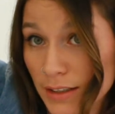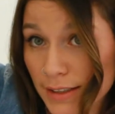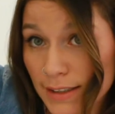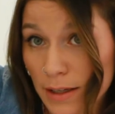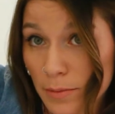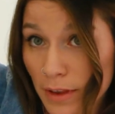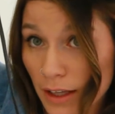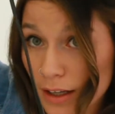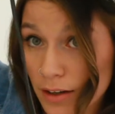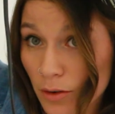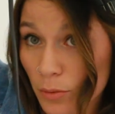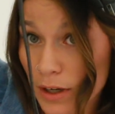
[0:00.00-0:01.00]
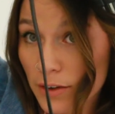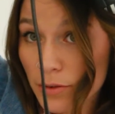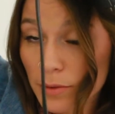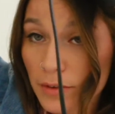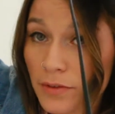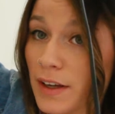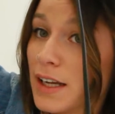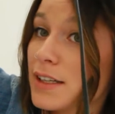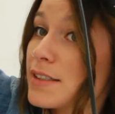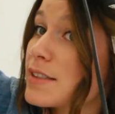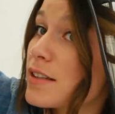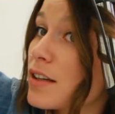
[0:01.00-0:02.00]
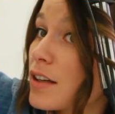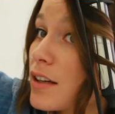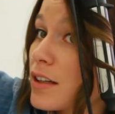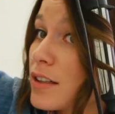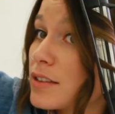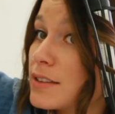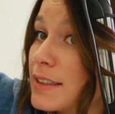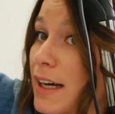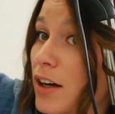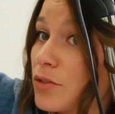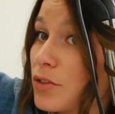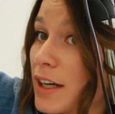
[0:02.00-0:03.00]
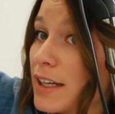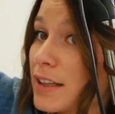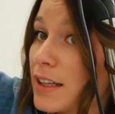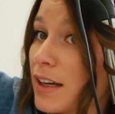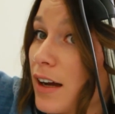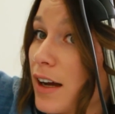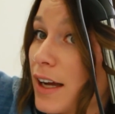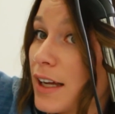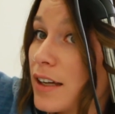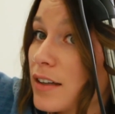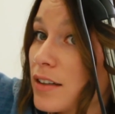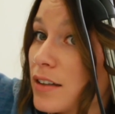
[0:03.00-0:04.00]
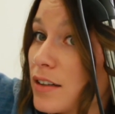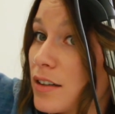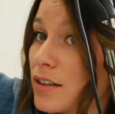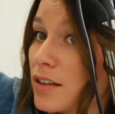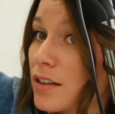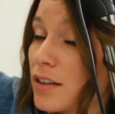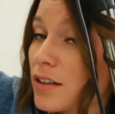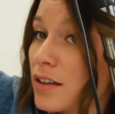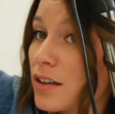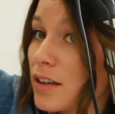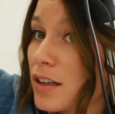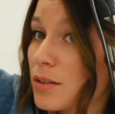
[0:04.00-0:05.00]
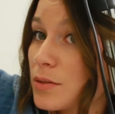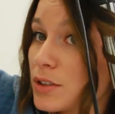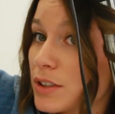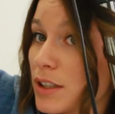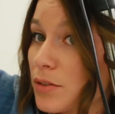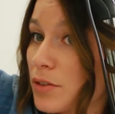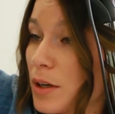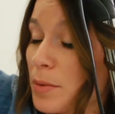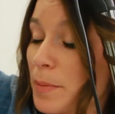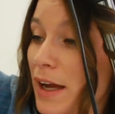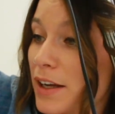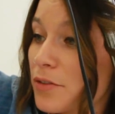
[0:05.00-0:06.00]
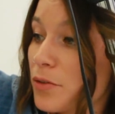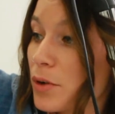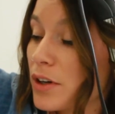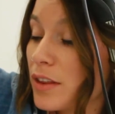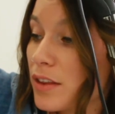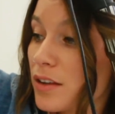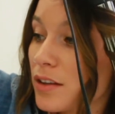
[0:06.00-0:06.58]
Same thing, away from the face, down right at the eye. Just gonna rub it back and forth.